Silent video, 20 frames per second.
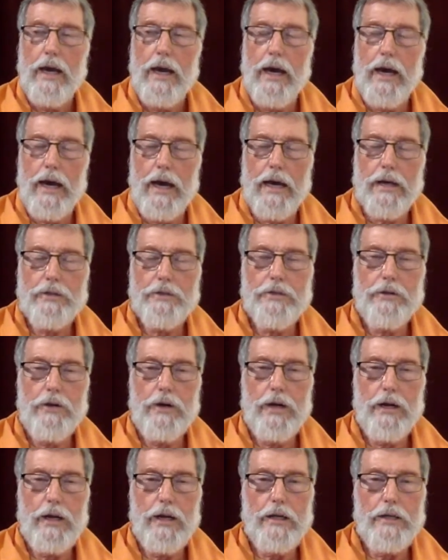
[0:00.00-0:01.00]

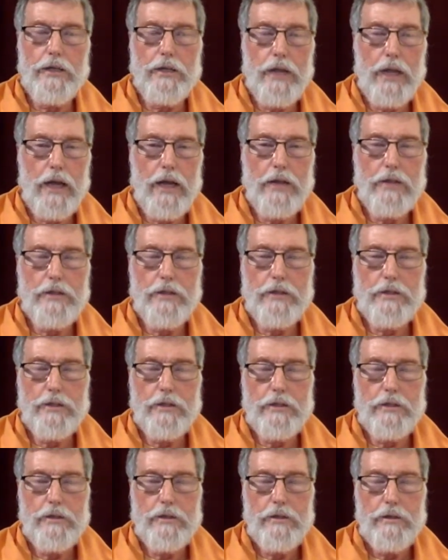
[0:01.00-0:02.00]
actually
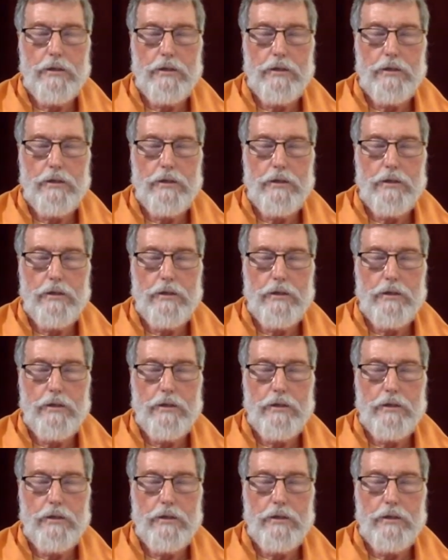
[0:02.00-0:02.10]
changes